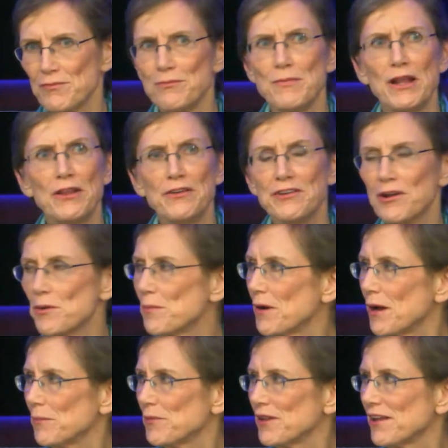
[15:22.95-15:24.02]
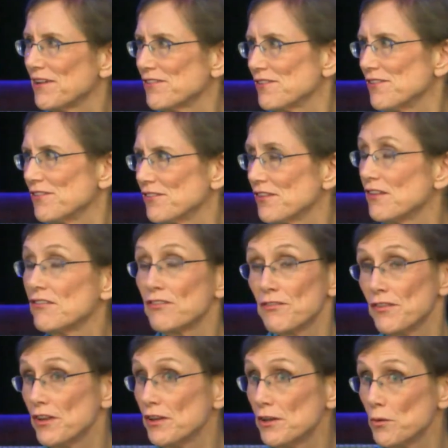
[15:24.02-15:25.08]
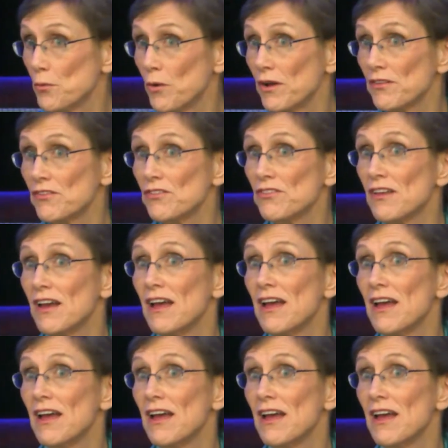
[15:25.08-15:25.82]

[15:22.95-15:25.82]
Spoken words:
military populations than civilian ones.